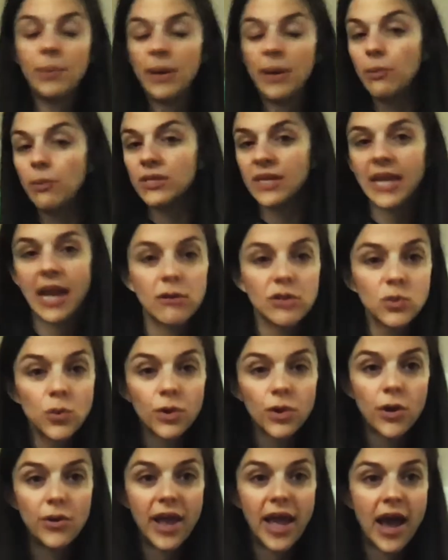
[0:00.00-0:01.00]
people's accounts
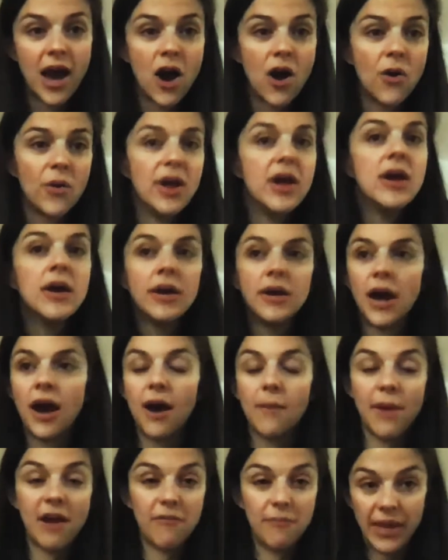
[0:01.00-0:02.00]
will go down.
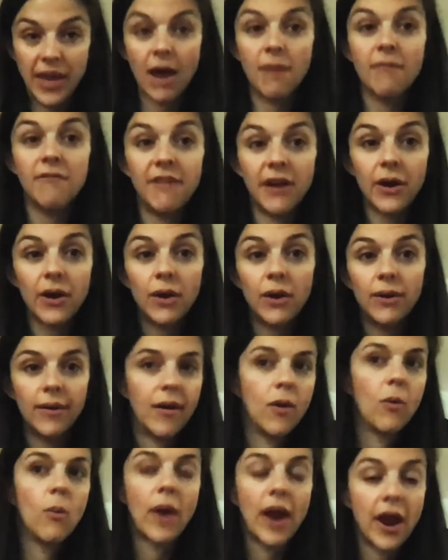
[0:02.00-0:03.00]
I've become very
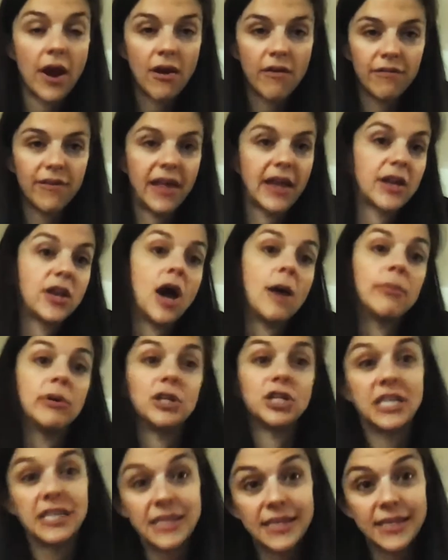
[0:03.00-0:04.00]
aware of not
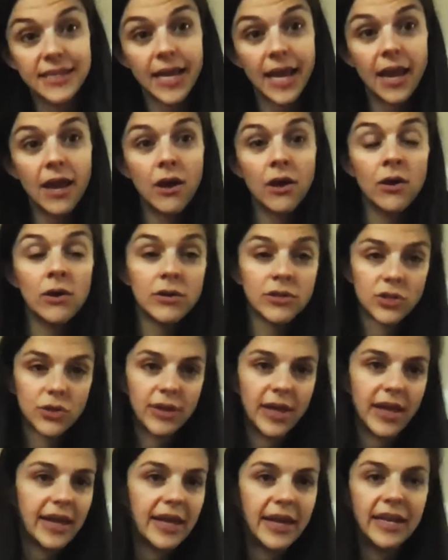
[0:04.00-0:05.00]
pushing sales
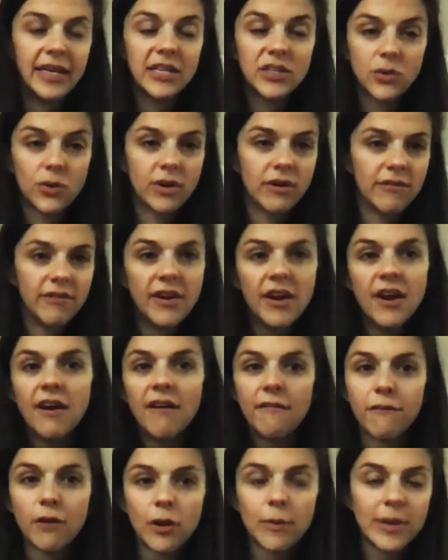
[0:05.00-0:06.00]
or any sort of
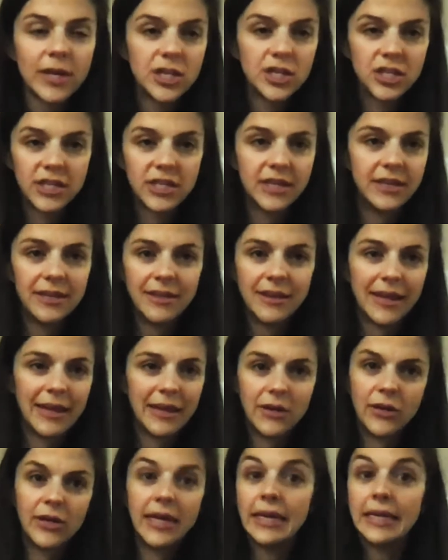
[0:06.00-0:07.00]
verbiage
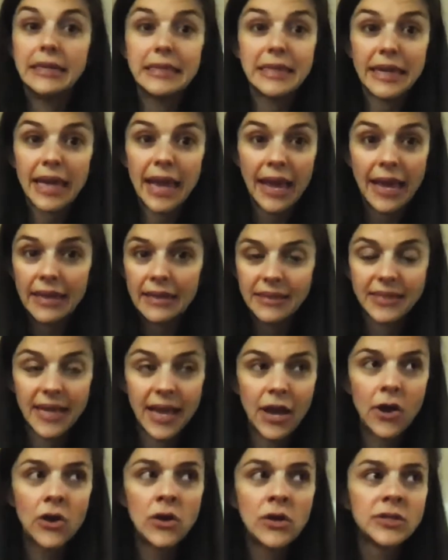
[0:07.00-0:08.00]
that could indicate
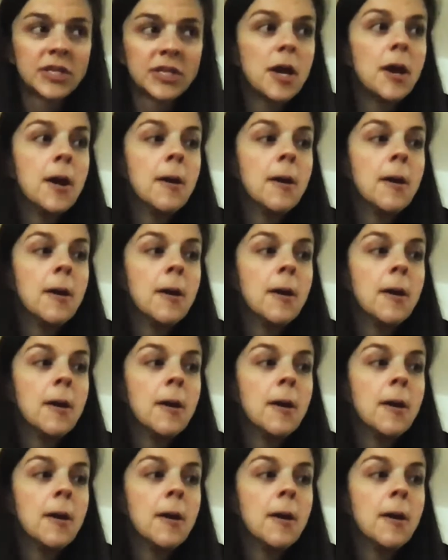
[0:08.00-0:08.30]
sales.